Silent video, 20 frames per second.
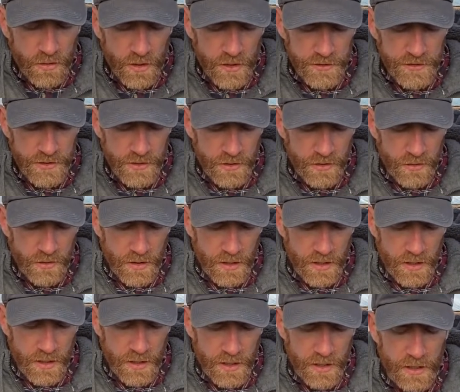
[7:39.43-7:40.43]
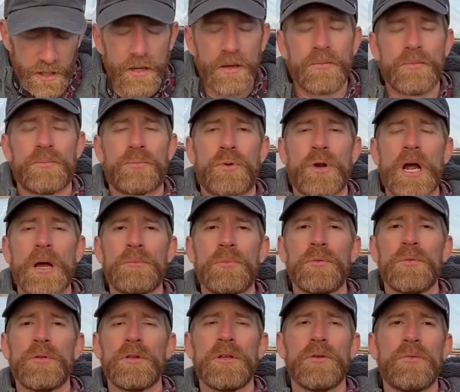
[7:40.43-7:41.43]
also
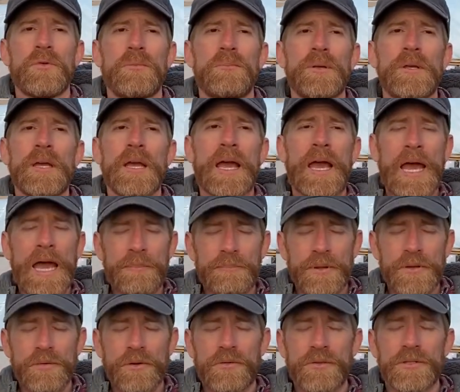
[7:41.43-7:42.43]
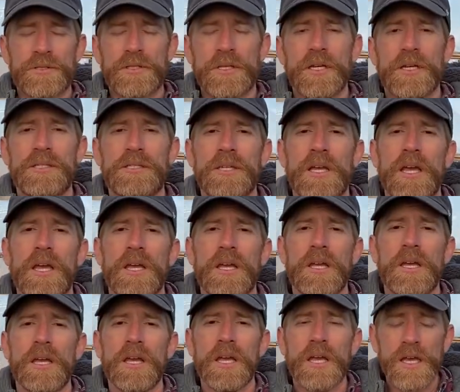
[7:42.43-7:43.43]
probably would be happy with the
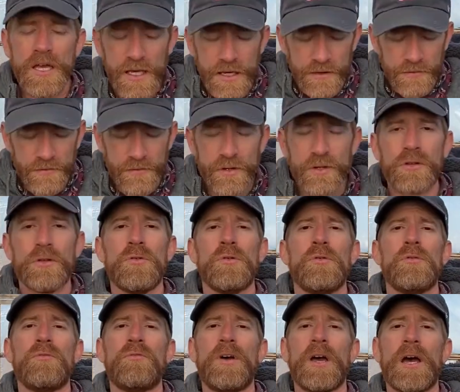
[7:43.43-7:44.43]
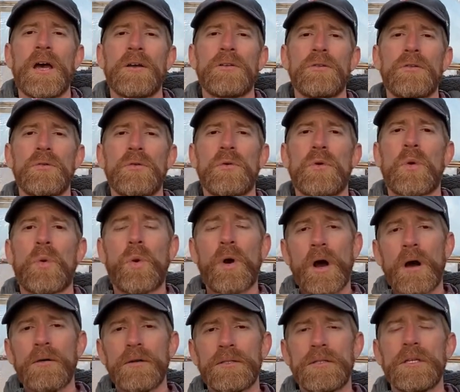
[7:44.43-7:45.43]
CSA if you value
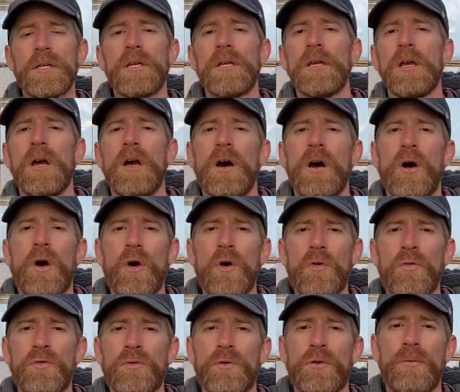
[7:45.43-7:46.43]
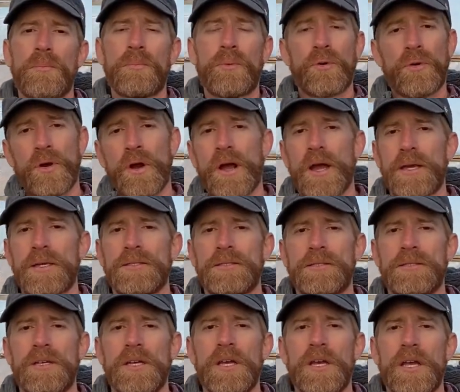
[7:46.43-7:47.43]
quality over
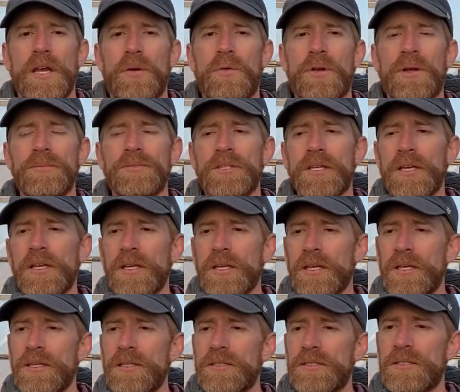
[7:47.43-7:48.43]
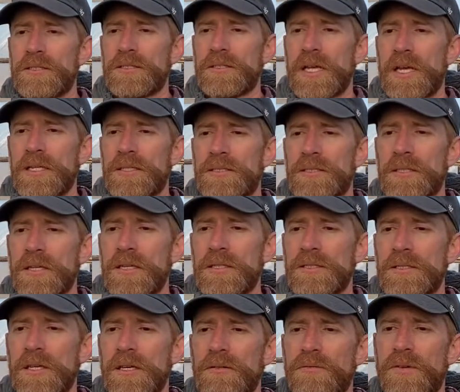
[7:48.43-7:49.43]
price. And what I'm saying is that
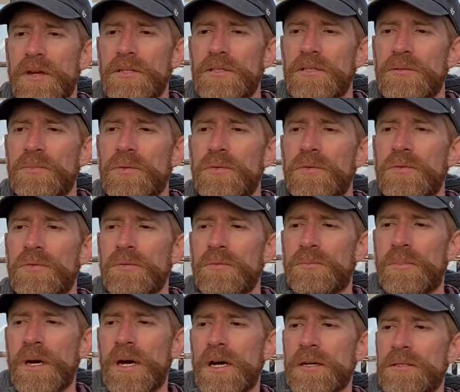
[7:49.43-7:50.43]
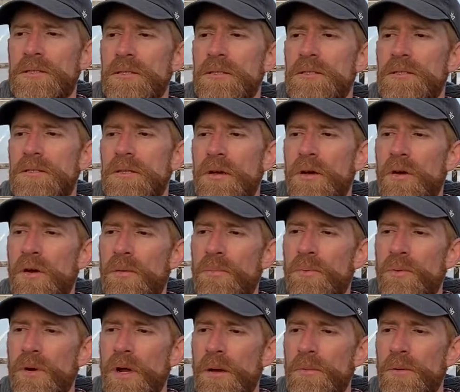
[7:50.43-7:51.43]
CSA vegetable boxes are
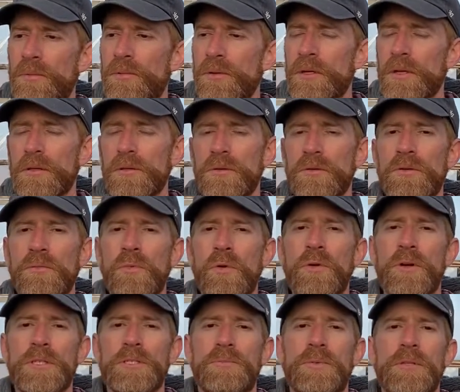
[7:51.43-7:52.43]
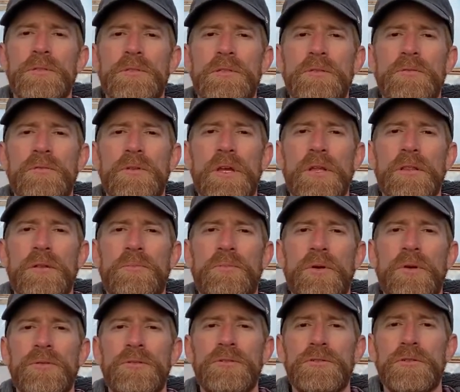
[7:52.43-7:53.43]
probably a little more expensive than the
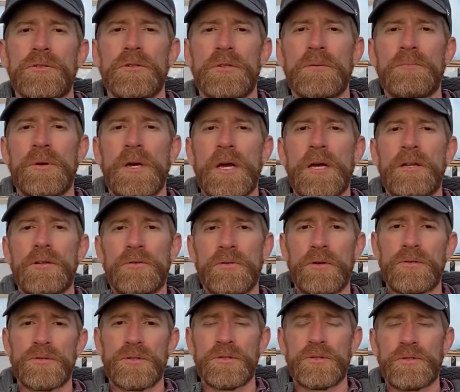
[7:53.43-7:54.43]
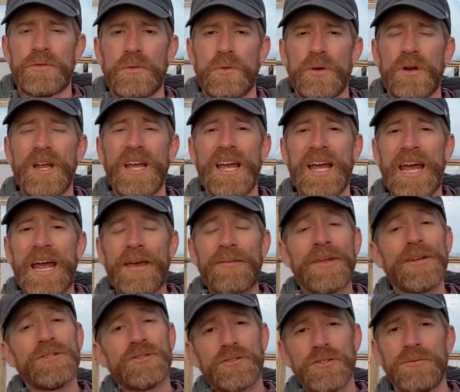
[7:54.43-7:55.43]
produce you're going to buy in a grocery store. And
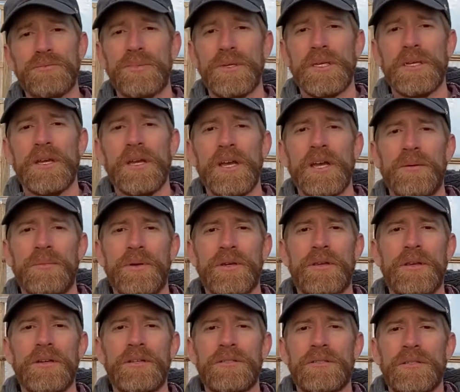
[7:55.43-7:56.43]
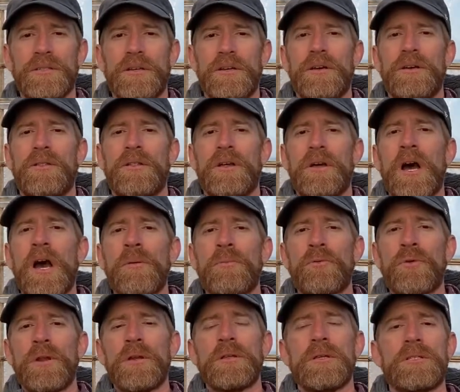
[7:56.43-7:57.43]
they should be, because the
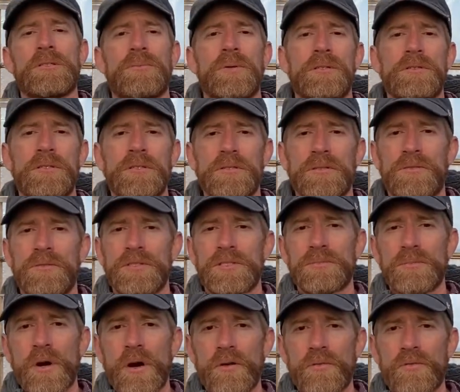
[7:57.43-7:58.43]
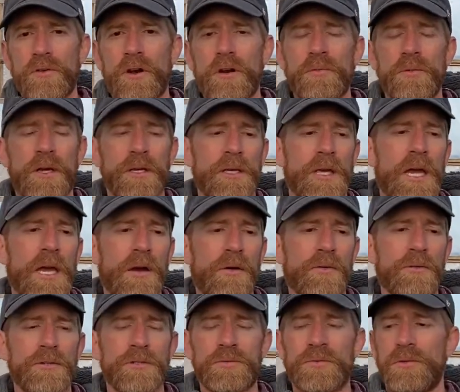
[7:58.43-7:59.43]
operating expenses of a small farm like
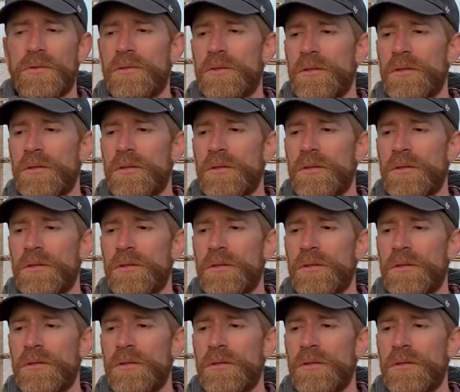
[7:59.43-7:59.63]
ours, with